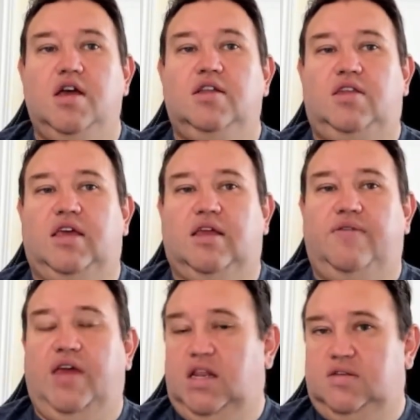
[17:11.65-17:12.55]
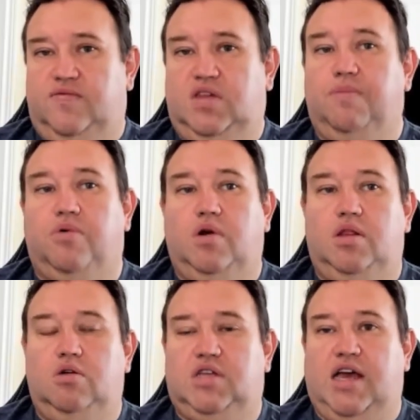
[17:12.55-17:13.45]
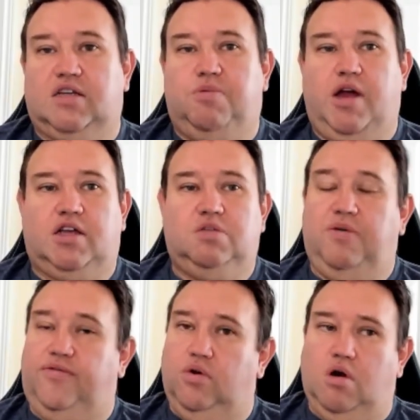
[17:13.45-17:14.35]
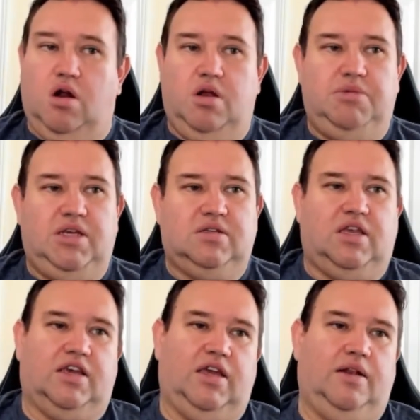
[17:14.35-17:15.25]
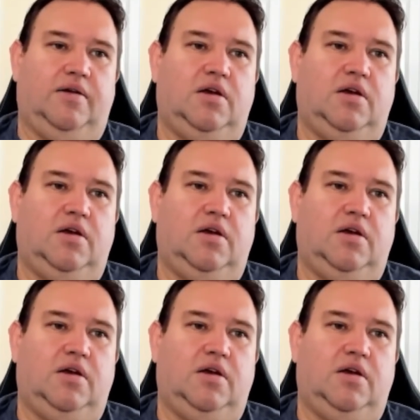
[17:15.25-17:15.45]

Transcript: take advantage of temporary low tax brackets before RMDs kick in.